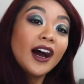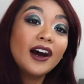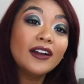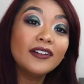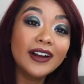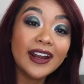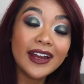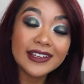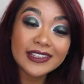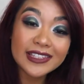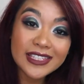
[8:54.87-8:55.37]
All
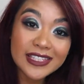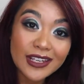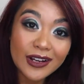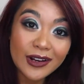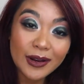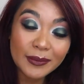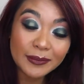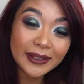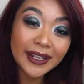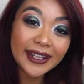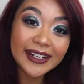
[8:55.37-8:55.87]
right, so
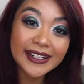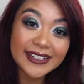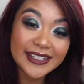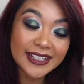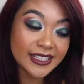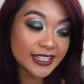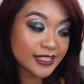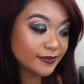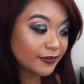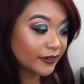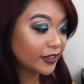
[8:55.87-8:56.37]
I'm glad I
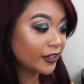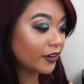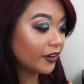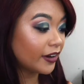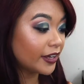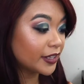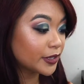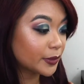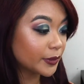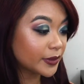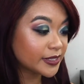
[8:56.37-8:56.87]
did this video,
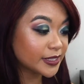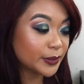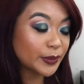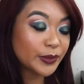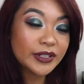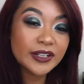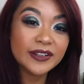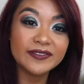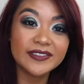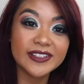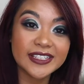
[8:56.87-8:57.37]
otherwise I
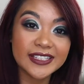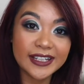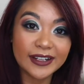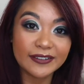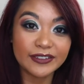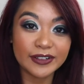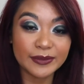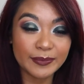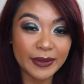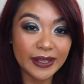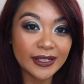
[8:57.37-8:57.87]
wouldn't have
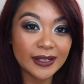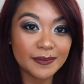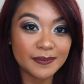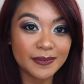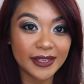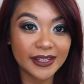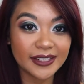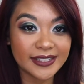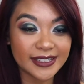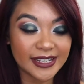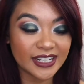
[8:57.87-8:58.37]
discovered makeup
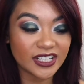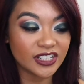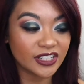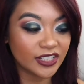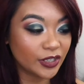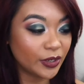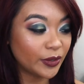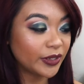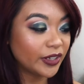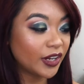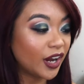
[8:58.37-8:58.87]
that is actually
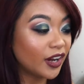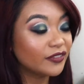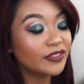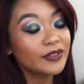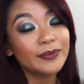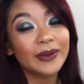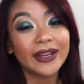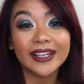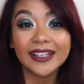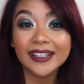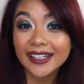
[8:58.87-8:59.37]
going off
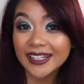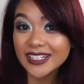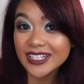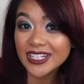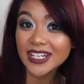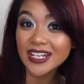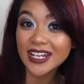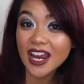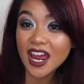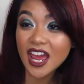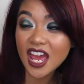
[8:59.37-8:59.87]
in my
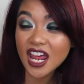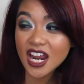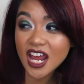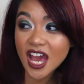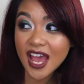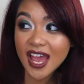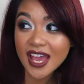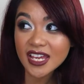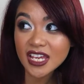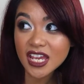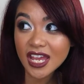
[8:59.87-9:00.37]
collection and
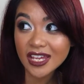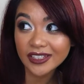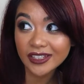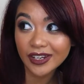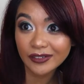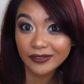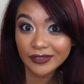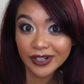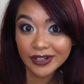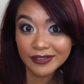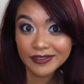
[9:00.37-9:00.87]
I can't
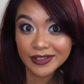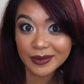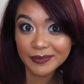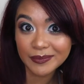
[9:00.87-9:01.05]
get rid of